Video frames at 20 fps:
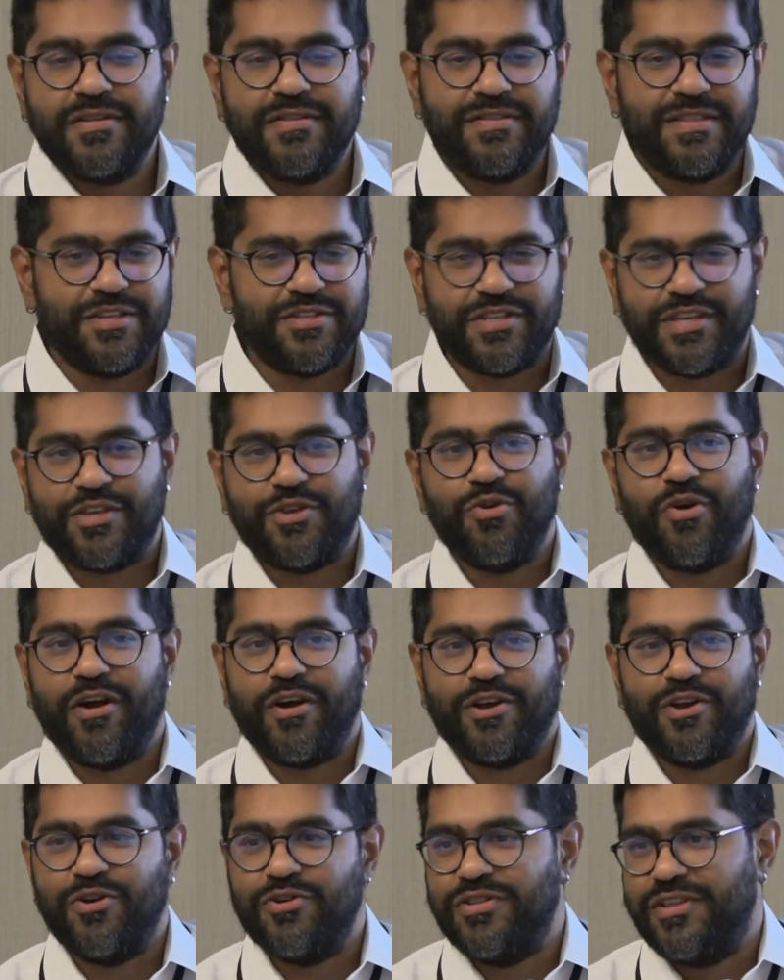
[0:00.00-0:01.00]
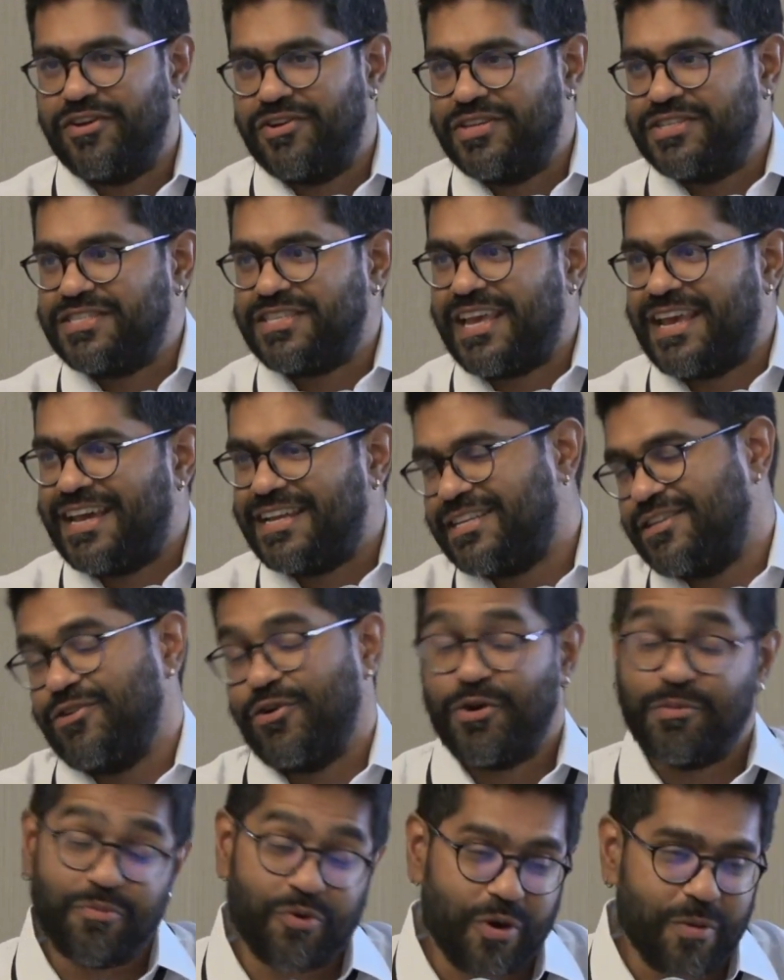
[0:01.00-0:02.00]
There's a QR code there to scan to
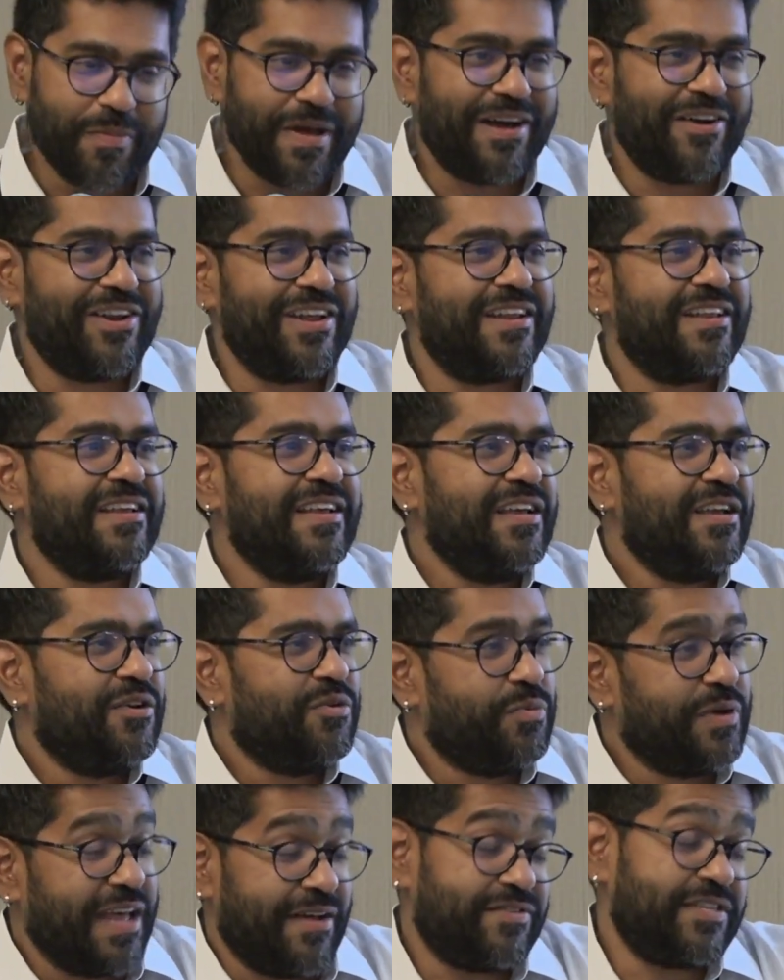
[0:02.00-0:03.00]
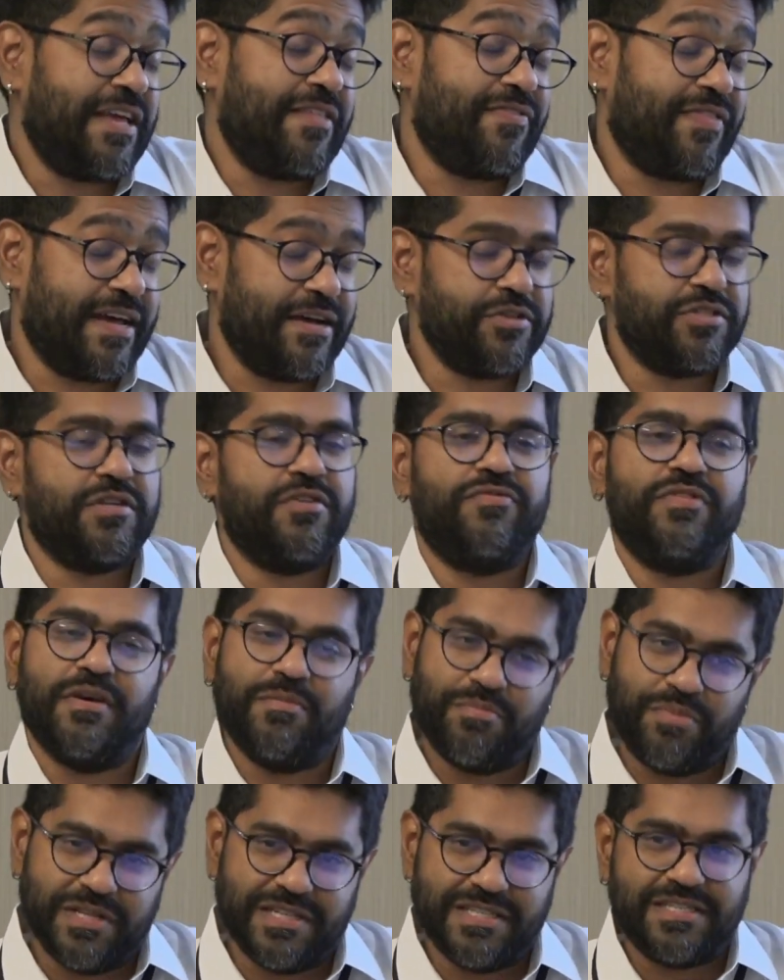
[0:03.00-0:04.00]
learn more about it. We have 10,000 of
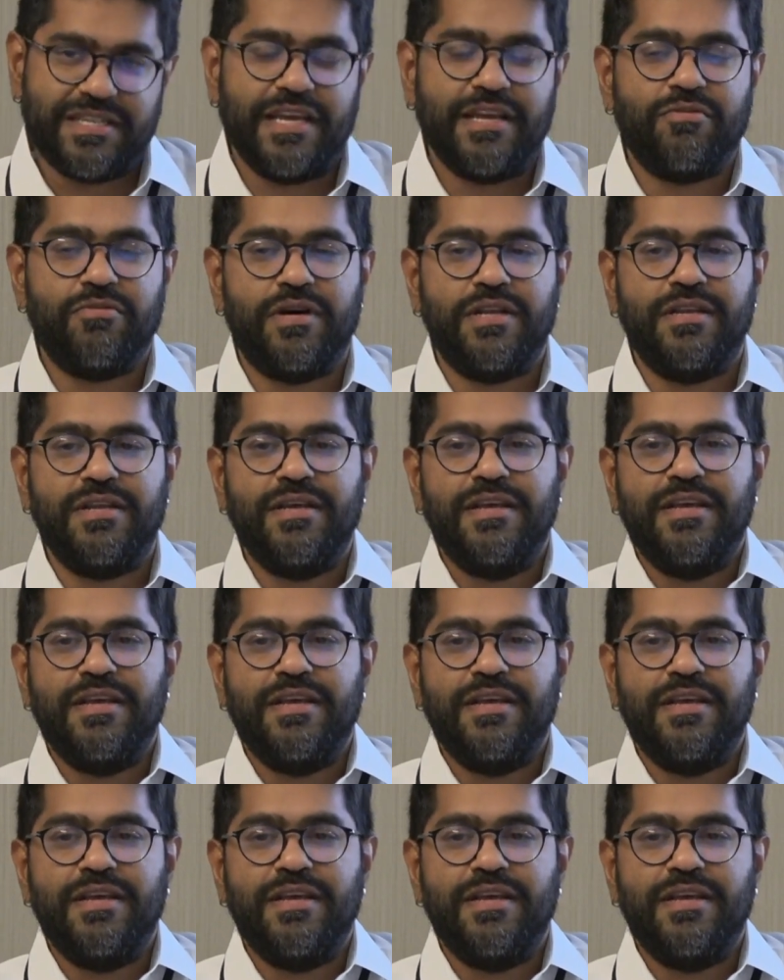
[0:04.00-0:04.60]
them. Please take one.